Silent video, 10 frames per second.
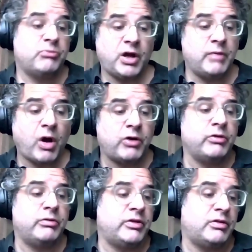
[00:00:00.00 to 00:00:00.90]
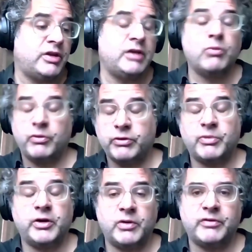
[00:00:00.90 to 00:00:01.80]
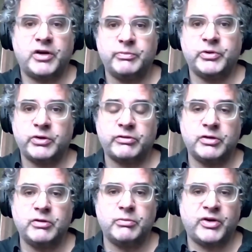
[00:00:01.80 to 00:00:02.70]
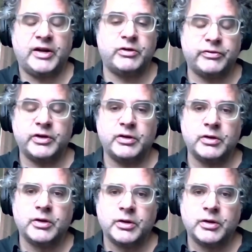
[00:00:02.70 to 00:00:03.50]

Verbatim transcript: I'm honored that they want to buy one of our books, you know, and proud of that.